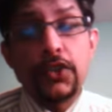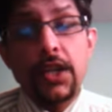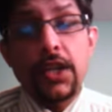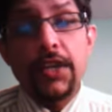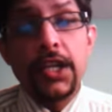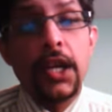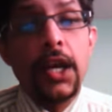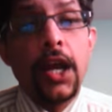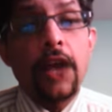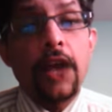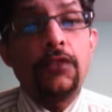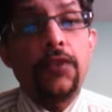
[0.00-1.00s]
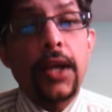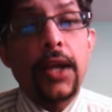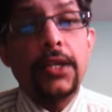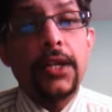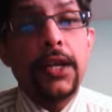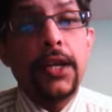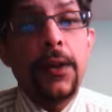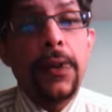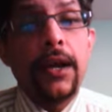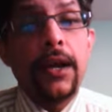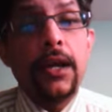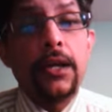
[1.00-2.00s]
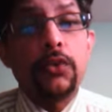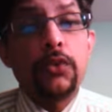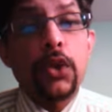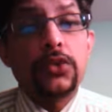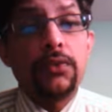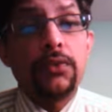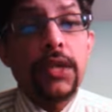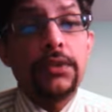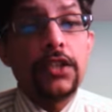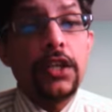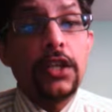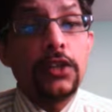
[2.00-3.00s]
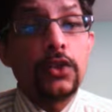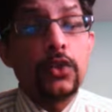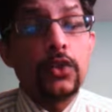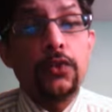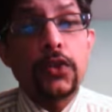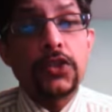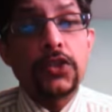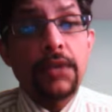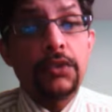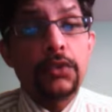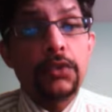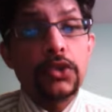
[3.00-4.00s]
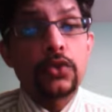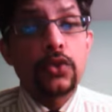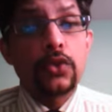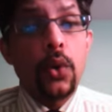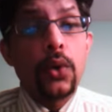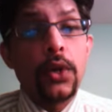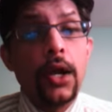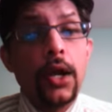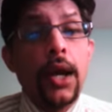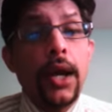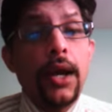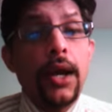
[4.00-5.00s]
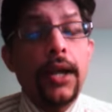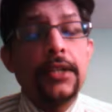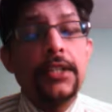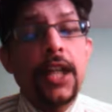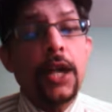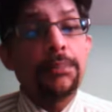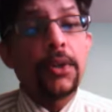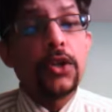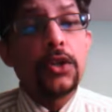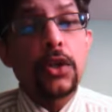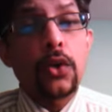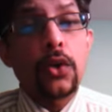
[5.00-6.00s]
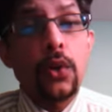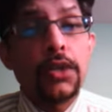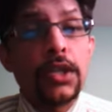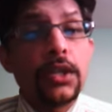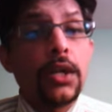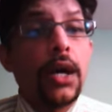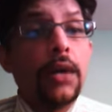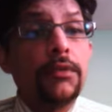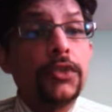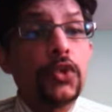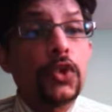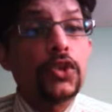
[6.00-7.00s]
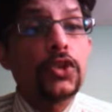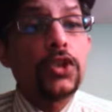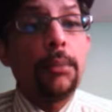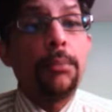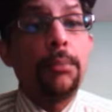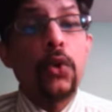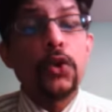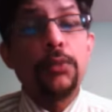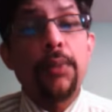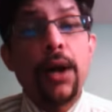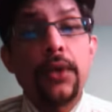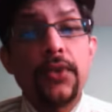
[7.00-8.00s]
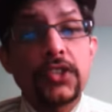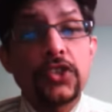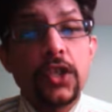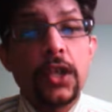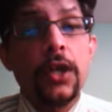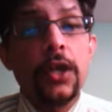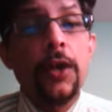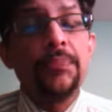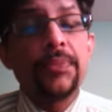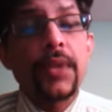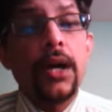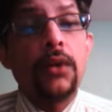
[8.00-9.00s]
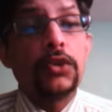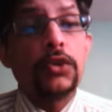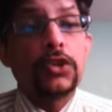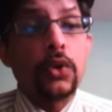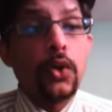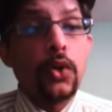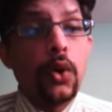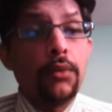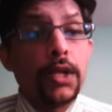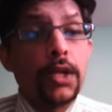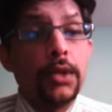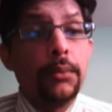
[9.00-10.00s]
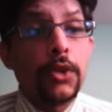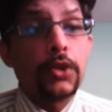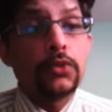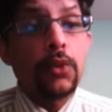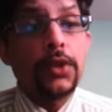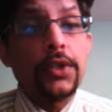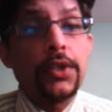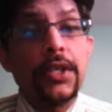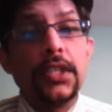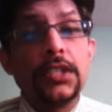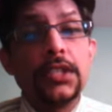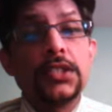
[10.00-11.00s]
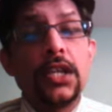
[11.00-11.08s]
7. And finally, it was 302 for 7 was the score. And that particular over, which was bowled by Russell, was a good over because what he did is